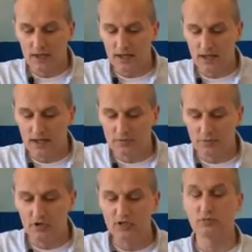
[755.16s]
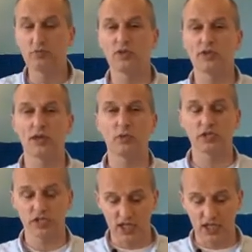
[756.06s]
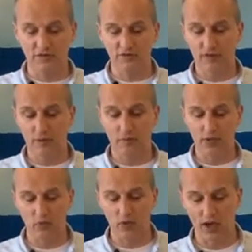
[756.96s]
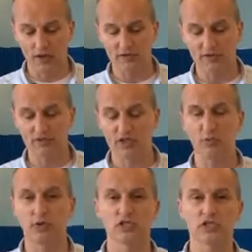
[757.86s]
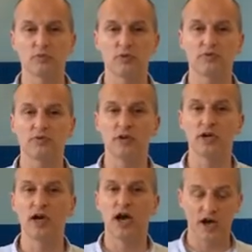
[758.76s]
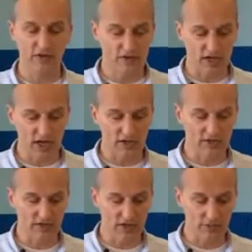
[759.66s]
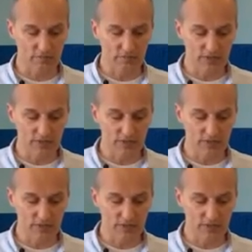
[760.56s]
It's possible that they were chief midwives, responsible for others under them.